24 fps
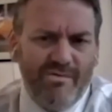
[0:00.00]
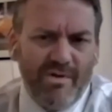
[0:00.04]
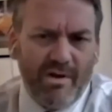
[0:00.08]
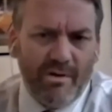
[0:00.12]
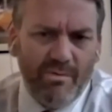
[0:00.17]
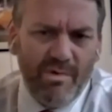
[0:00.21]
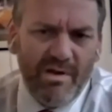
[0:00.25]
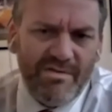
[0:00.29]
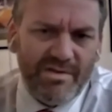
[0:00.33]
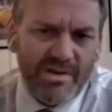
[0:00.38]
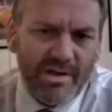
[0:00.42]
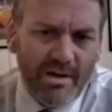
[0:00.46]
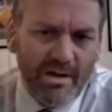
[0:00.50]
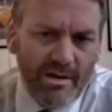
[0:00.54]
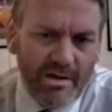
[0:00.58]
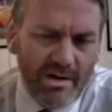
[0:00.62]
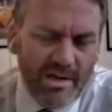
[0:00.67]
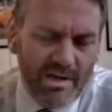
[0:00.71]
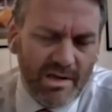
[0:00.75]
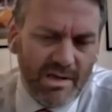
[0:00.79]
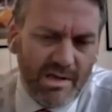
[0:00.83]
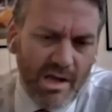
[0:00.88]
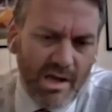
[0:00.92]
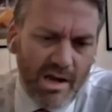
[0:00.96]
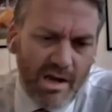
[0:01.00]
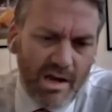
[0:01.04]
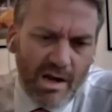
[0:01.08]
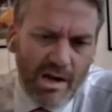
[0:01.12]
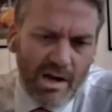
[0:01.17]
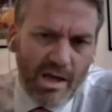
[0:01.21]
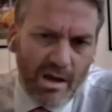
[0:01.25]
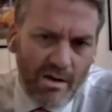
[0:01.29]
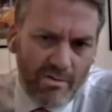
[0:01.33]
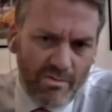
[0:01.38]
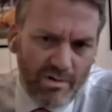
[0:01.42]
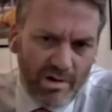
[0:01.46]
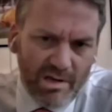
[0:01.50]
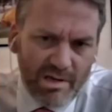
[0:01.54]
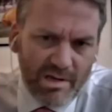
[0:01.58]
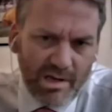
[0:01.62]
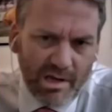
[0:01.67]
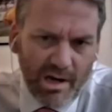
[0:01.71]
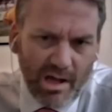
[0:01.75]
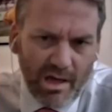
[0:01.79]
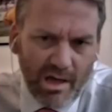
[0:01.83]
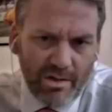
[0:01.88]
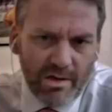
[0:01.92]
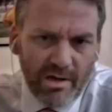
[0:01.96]
We've certainly seen an increase in
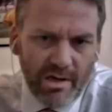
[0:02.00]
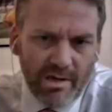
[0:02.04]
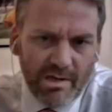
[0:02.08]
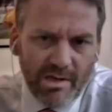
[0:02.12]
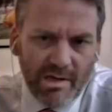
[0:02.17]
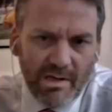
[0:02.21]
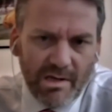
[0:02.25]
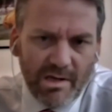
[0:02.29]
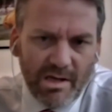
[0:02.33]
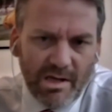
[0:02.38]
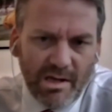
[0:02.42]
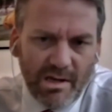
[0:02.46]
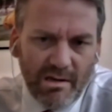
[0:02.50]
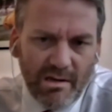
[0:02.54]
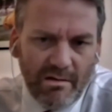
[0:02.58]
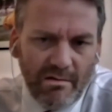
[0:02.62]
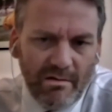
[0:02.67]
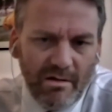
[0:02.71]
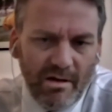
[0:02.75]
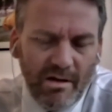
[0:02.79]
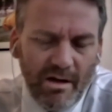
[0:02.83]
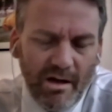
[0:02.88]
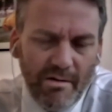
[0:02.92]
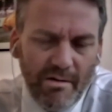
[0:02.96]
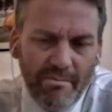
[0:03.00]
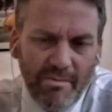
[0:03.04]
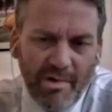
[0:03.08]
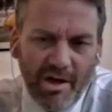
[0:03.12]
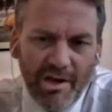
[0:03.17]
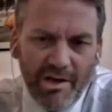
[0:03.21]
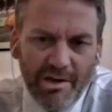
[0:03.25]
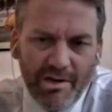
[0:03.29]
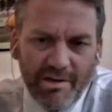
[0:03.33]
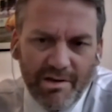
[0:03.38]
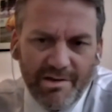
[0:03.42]
ethnicity and